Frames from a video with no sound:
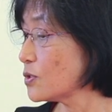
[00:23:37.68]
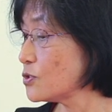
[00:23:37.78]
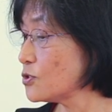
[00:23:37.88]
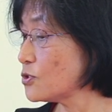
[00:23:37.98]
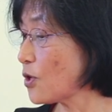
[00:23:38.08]

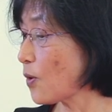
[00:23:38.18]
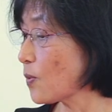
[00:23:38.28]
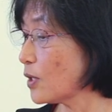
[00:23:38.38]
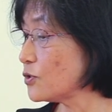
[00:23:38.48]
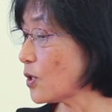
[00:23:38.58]

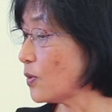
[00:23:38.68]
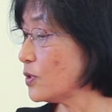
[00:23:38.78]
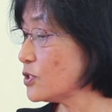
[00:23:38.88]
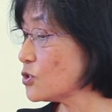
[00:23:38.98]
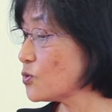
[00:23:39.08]
So
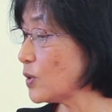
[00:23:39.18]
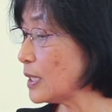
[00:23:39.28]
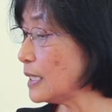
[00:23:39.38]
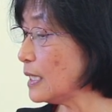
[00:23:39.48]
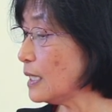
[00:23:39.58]
adulthood
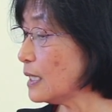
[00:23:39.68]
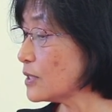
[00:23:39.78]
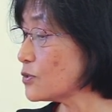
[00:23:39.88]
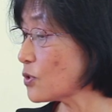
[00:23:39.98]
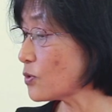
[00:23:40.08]

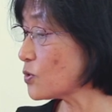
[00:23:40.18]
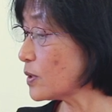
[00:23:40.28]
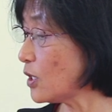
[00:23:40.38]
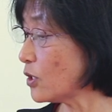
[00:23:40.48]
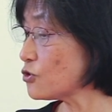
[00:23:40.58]
is
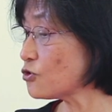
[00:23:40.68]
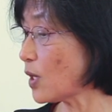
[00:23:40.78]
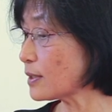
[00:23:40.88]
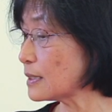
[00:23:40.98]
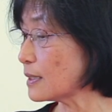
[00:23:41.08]
socially
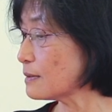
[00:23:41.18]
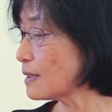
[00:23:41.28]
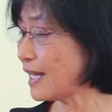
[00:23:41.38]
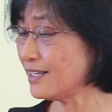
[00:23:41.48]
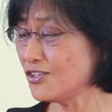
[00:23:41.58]
constructed
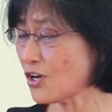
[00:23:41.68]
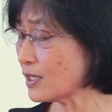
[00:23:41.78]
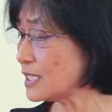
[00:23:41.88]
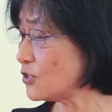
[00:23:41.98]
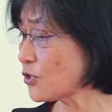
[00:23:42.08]
and
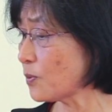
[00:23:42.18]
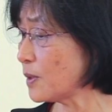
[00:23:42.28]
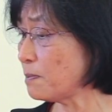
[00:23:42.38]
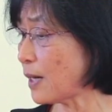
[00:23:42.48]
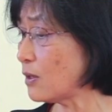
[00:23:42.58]
not
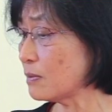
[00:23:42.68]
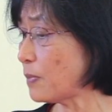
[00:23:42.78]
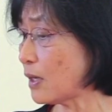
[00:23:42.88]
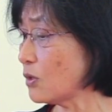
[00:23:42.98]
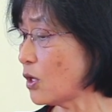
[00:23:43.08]
determined
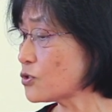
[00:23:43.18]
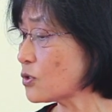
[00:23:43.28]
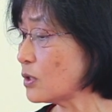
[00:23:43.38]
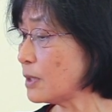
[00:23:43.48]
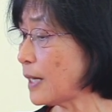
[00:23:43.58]

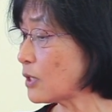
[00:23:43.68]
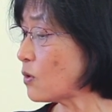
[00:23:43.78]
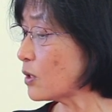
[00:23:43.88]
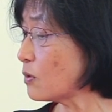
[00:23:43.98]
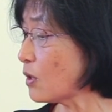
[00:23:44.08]
biologically by
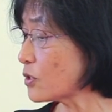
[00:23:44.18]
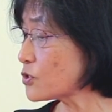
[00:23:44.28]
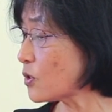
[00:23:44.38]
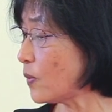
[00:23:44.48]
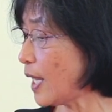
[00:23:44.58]

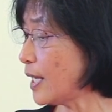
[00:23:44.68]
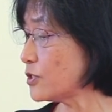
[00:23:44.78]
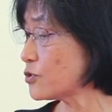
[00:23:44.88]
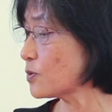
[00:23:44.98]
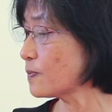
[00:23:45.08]
chronological
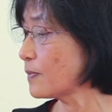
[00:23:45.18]
age.